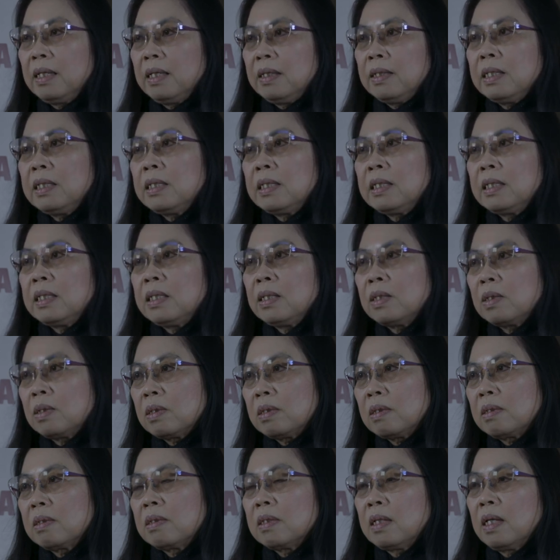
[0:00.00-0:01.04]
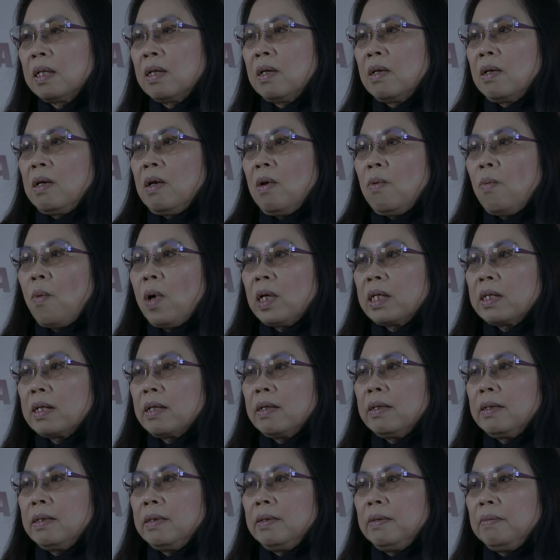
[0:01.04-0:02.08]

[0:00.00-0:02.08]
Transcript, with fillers: This is what